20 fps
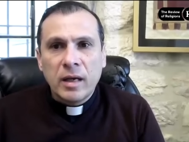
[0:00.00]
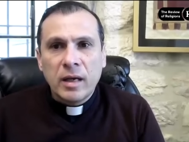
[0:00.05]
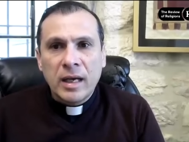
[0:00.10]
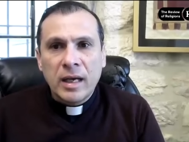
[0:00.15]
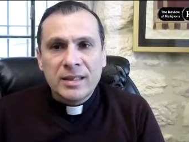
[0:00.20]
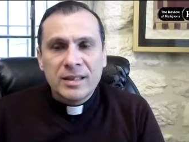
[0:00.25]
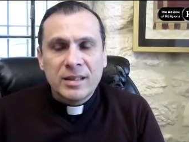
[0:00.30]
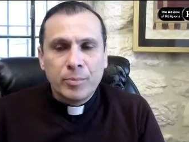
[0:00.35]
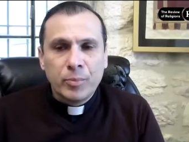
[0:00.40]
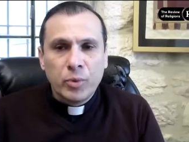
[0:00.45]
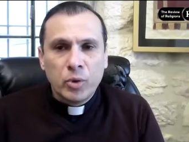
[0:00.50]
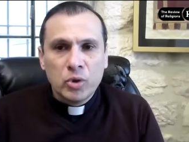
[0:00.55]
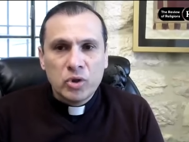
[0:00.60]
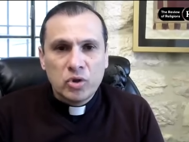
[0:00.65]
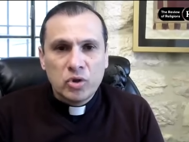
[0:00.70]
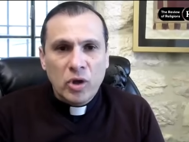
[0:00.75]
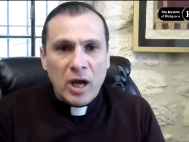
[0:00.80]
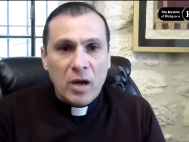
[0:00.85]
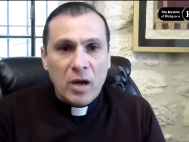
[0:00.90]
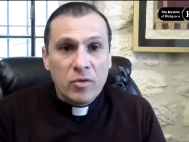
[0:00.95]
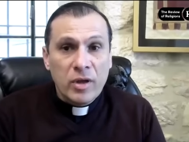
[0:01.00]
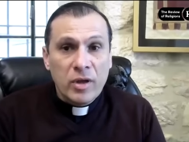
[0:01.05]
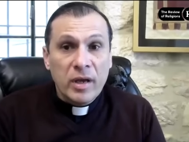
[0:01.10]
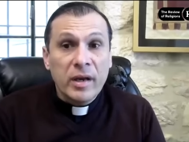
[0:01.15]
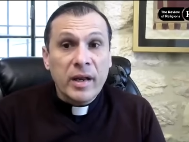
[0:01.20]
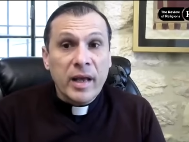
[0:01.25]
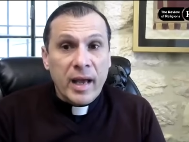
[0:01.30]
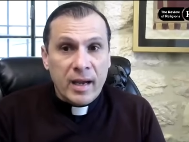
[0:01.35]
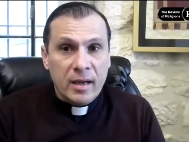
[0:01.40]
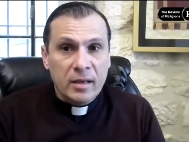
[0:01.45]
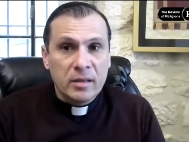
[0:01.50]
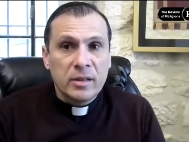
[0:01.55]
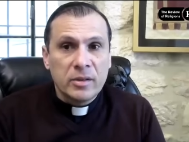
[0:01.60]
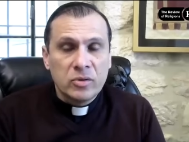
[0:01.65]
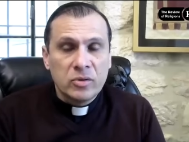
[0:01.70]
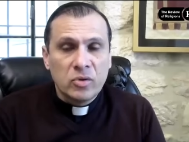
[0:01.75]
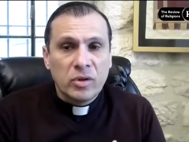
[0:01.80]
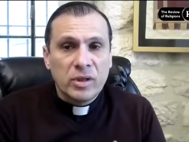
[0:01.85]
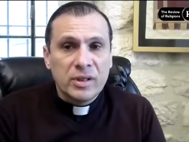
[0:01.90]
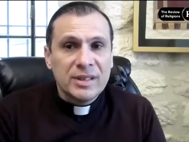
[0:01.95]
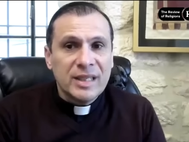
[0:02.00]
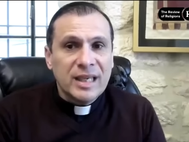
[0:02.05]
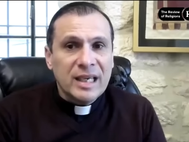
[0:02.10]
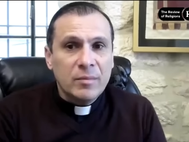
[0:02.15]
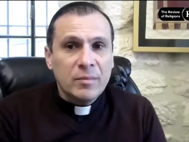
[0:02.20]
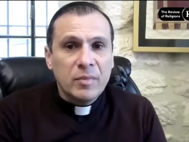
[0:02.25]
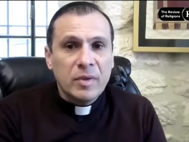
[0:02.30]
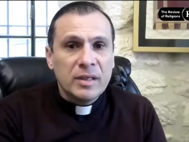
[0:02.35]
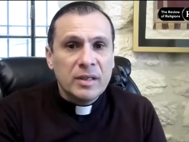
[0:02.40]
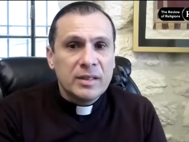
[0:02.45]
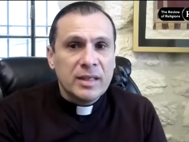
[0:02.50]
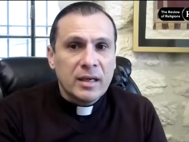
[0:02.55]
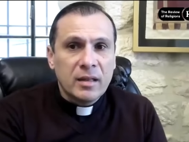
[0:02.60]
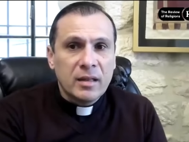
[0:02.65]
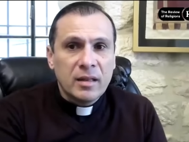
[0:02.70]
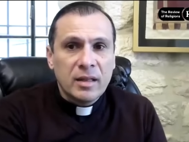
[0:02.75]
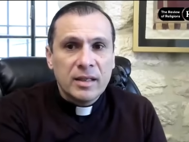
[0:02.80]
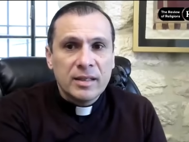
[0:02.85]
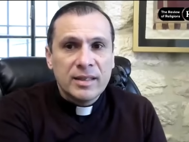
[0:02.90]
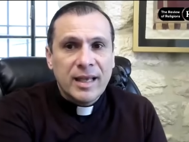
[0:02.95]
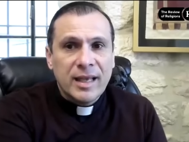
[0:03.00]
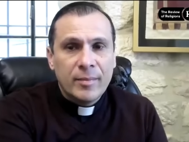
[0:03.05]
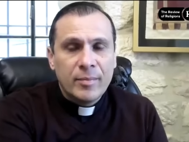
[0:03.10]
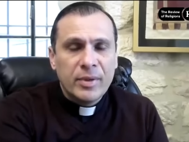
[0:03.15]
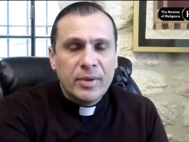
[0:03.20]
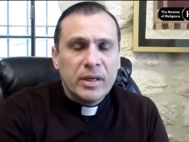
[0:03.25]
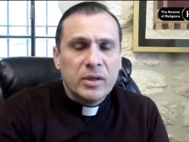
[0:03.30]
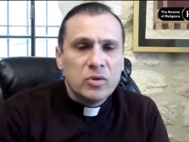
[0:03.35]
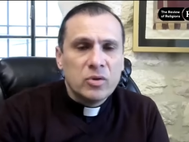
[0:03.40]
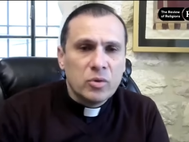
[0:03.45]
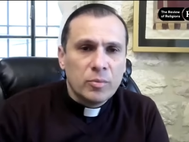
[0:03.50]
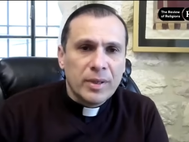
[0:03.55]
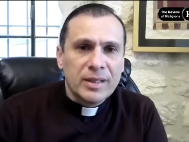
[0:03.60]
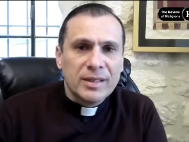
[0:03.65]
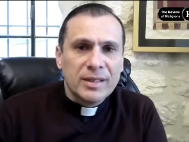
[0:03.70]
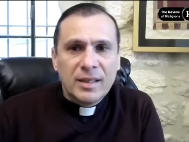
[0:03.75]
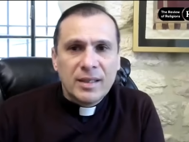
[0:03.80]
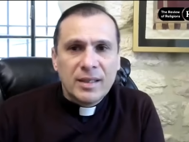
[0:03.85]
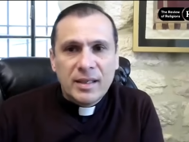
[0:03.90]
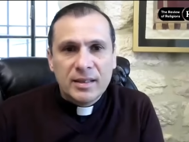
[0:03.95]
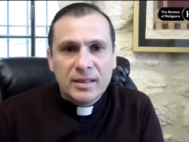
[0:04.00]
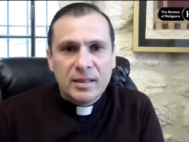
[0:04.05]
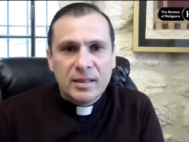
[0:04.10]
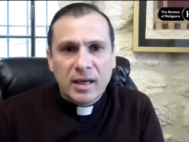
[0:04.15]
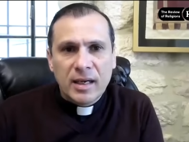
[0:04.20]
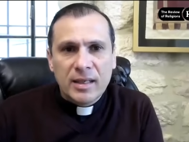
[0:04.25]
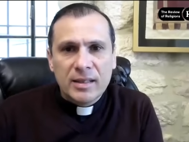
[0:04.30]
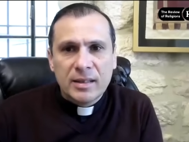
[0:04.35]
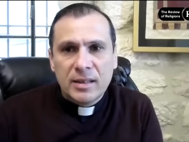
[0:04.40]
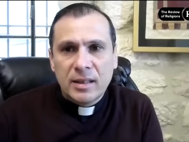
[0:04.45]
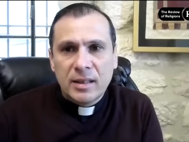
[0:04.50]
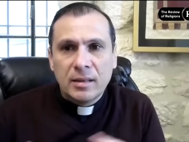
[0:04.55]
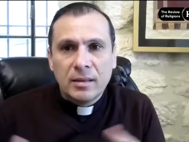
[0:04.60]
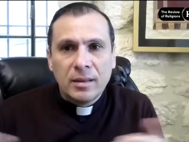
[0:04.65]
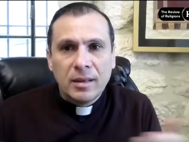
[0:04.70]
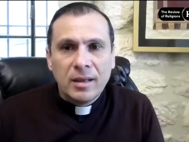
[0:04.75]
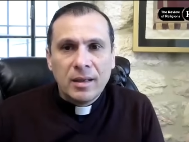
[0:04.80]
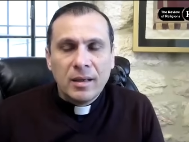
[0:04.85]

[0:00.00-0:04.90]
as opposed to how they reacted to the same exact things happening to Palestinians in Gaza.